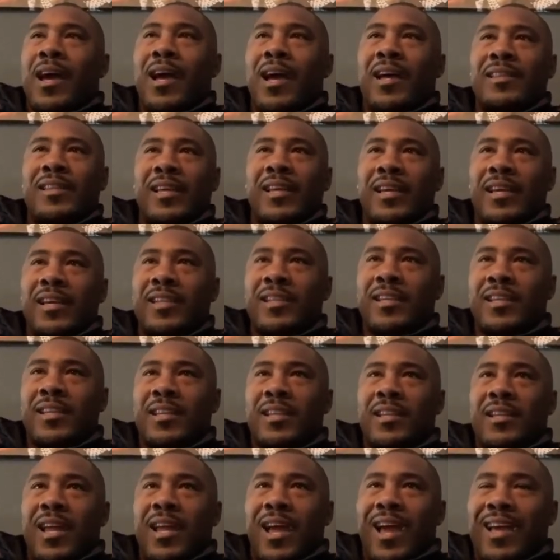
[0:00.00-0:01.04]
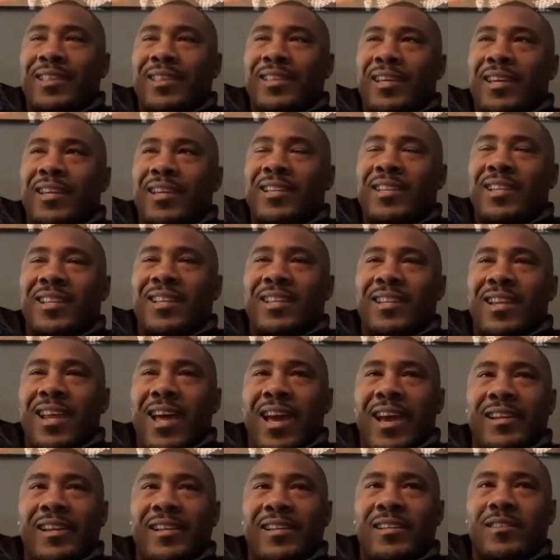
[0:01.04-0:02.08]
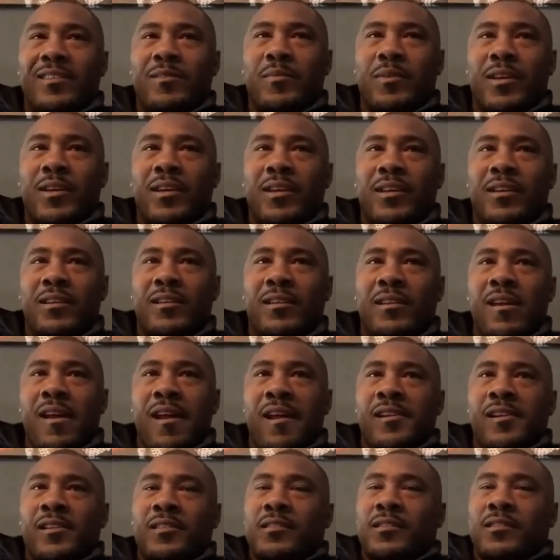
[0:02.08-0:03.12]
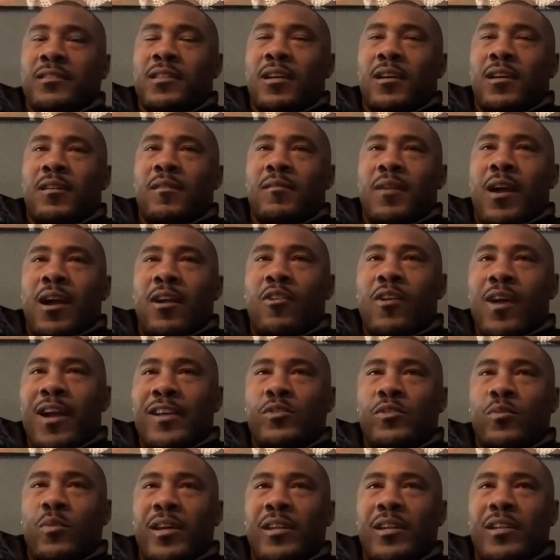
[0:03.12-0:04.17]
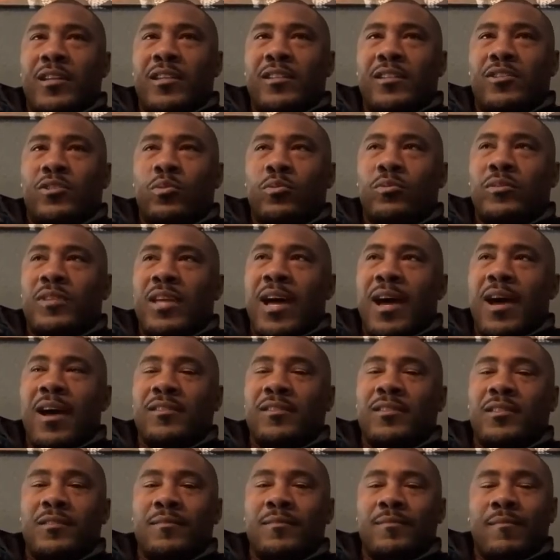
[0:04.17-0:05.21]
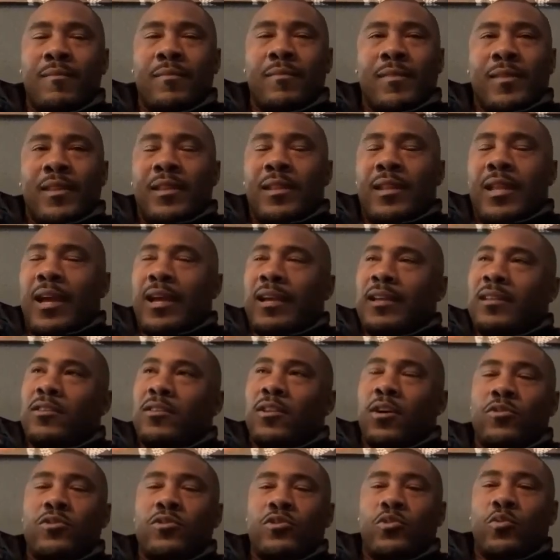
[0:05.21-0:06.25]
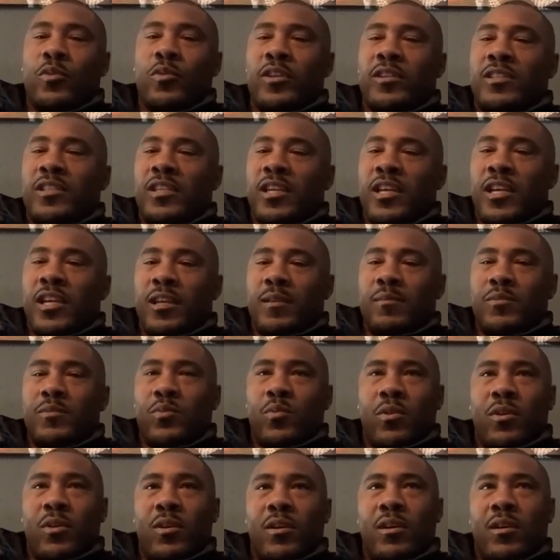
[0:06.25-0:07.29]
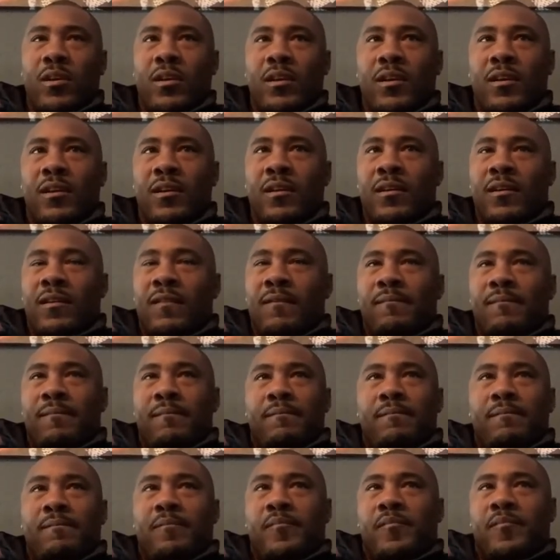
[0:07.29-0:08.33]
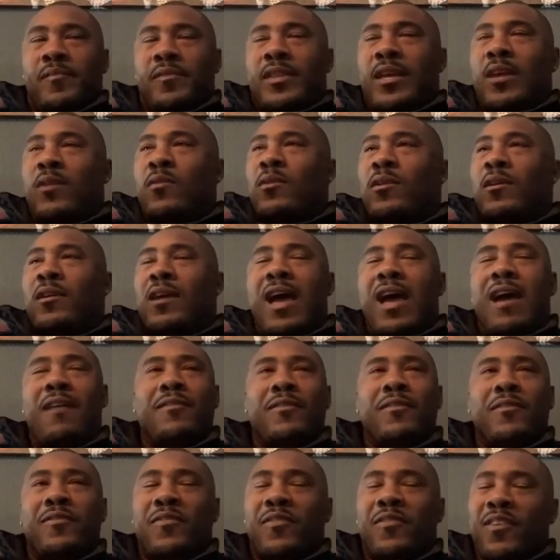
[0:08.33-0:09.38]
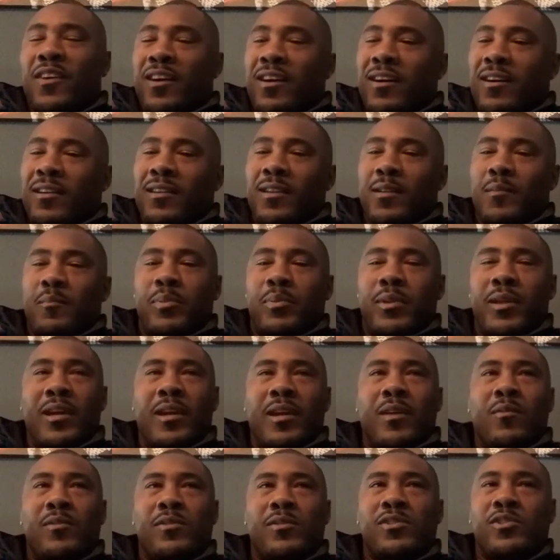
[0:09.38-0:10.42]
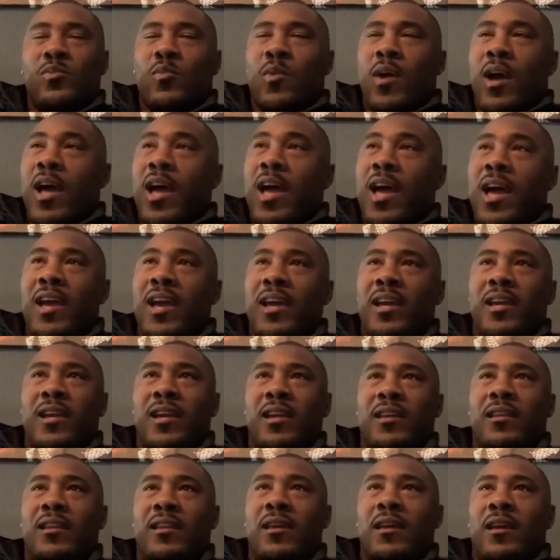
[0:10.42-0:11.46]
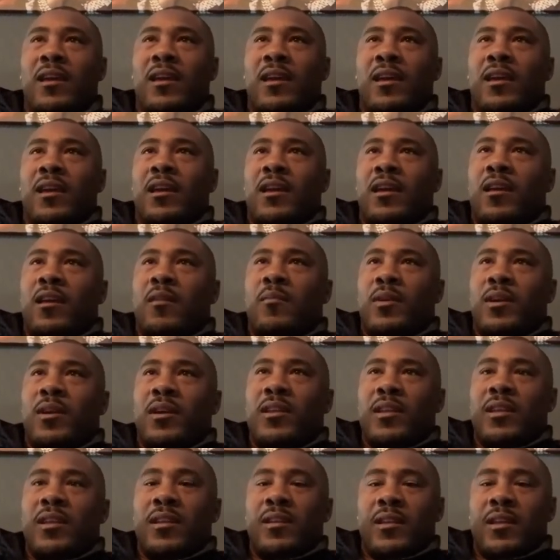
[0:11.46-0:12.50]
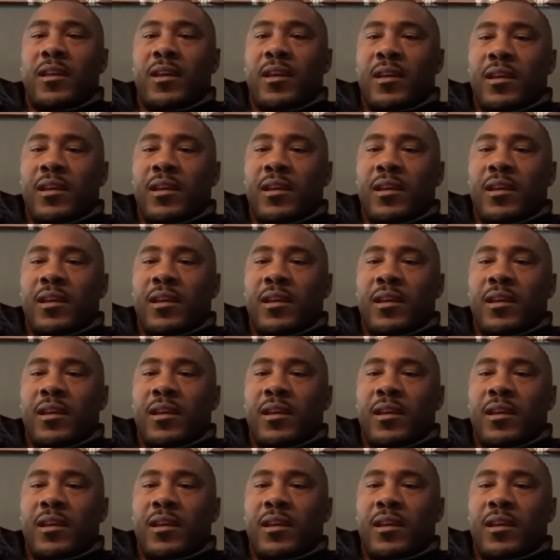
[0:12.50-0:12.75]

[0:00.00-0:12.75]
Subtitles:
at the end of the '90s, man, I graduated in 2000. Like those 3 teams were having fun and playing with swag and I mean